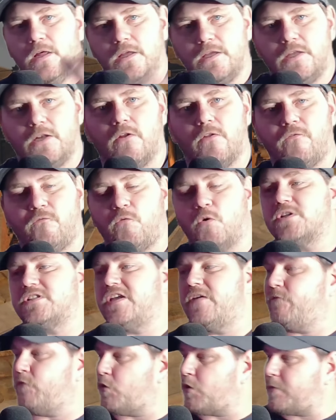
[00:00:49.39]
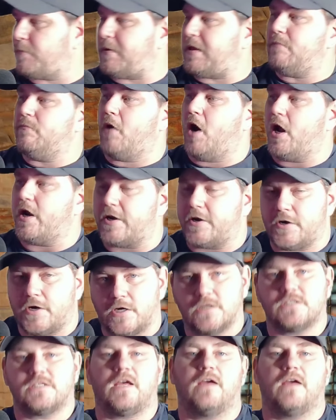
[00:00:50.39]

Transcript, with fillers: you know, the 1440p monitors.